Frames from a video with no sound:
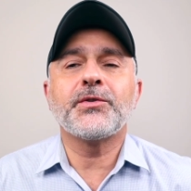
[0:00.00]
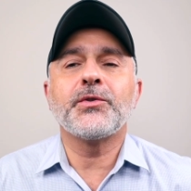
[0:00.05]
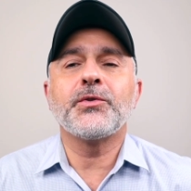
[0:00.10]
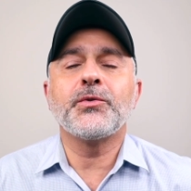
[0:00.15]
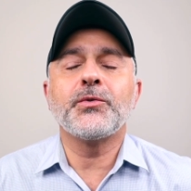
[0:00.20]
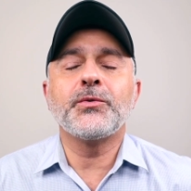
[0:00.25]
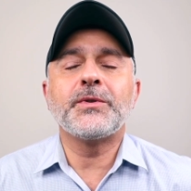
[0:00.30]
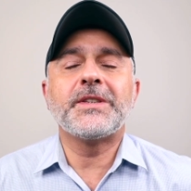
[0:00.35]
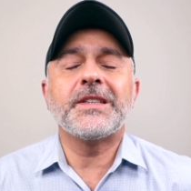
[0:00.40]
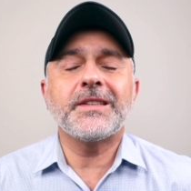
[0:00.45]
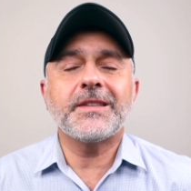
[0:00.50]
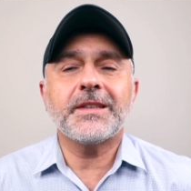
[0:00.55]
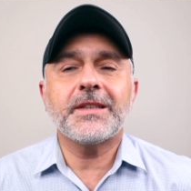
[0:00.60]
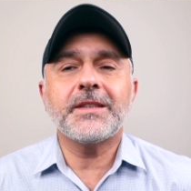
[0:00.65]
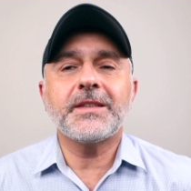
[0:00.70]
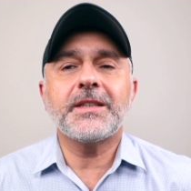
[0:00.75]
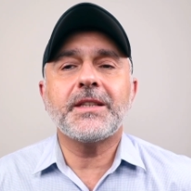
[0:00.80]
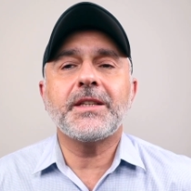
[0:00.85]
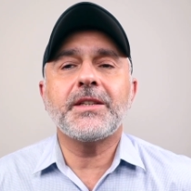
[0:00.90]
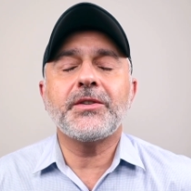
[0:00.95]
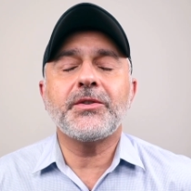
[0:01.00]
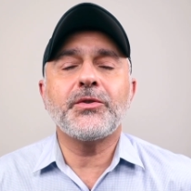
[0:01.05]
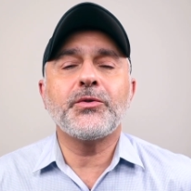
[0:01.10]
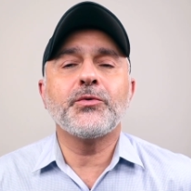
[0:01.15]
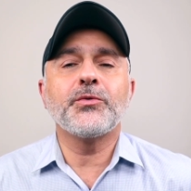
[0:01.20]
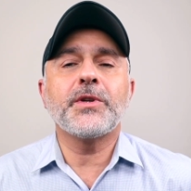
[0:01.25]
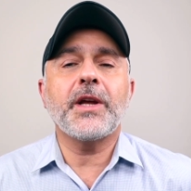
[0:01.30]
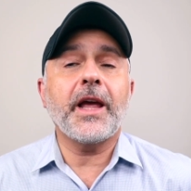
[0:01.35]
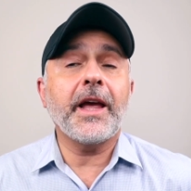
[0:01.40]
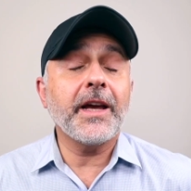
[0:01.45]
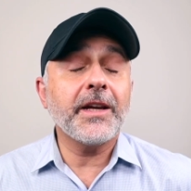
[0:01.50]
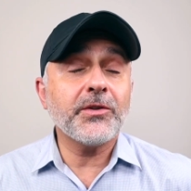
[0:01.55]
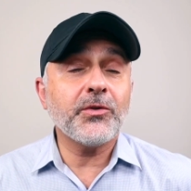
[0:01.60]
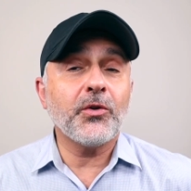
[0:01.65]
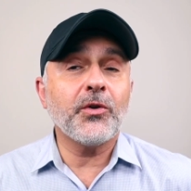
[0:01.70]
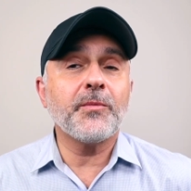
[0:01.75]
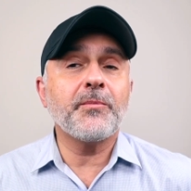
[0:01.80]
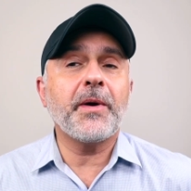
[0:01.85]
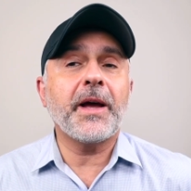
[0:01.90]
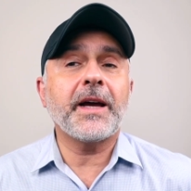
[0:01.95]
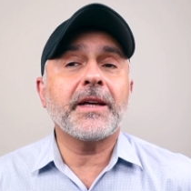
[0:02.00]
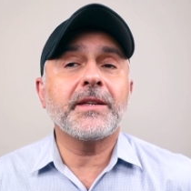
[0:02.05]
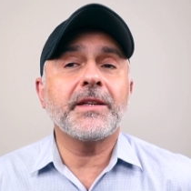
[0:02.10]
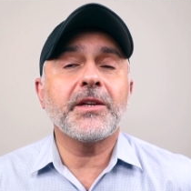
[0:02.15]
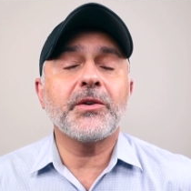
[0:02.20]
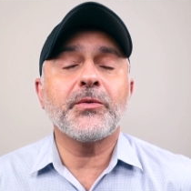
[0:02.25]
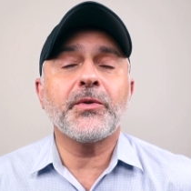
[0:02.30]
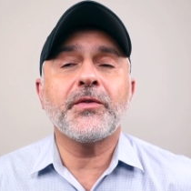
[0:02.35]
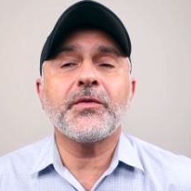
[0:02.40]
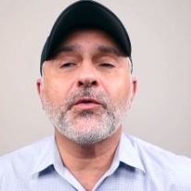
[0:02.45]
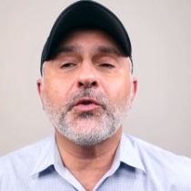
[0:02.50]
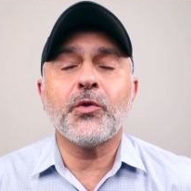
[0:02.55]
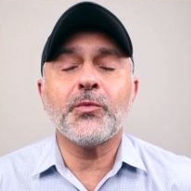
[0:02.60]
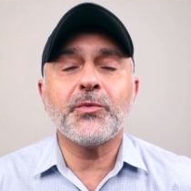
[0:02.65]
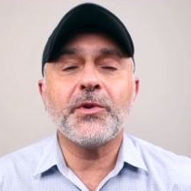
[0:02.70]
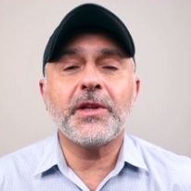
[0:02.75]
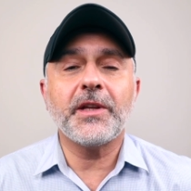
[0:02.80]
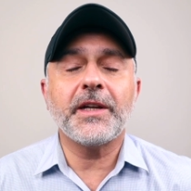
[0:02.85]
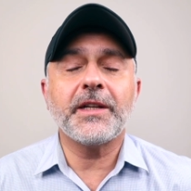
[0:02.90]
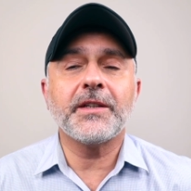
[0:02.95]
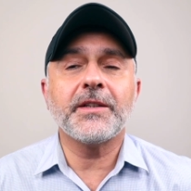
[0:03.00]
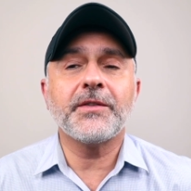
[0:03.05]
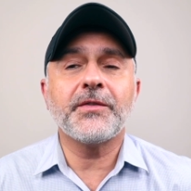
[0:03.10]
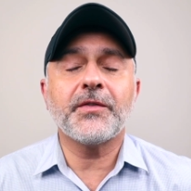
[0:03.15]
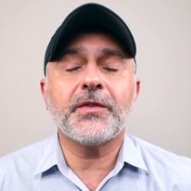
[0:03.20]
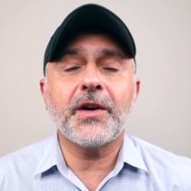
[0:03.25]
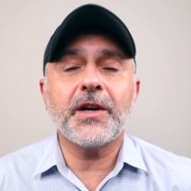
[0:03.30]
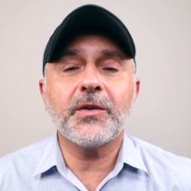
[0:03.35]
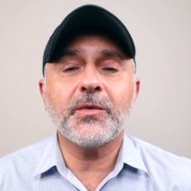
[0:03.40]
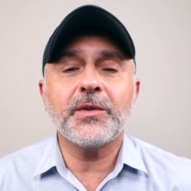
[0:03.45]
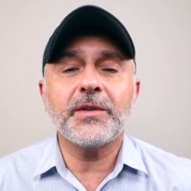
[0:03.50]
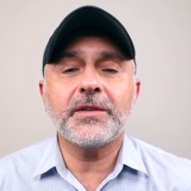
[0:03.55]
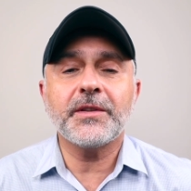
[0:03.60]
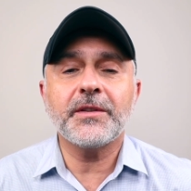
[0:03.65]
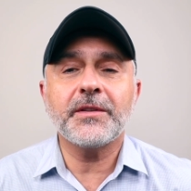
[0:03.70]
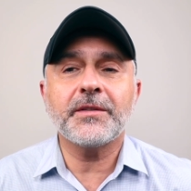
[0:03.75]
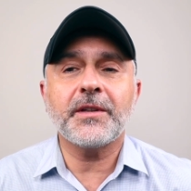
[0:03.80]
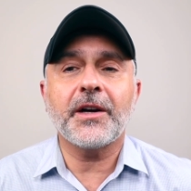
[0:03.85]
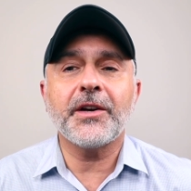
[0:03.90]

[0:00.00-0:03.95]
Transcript: to discontinued and or badly reformulated fragrances.